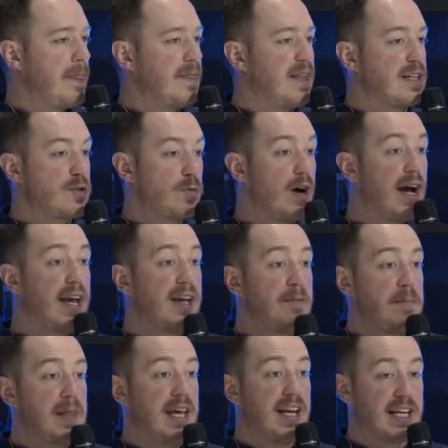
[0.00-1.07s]
That's why
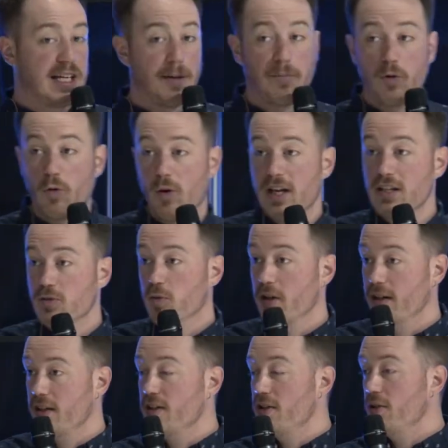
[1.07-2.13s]
in a couple of weeks, we're
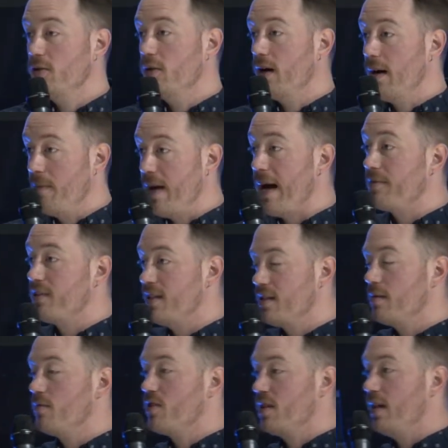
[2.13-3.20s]
going to do a
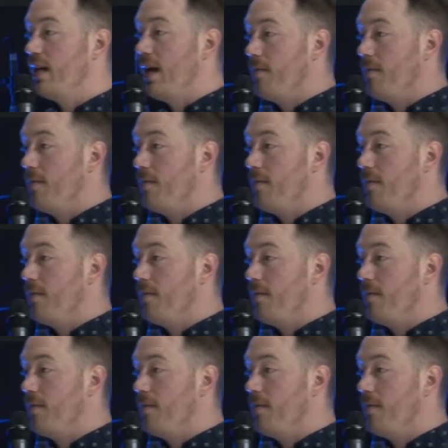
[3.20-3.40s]
baptism Sunday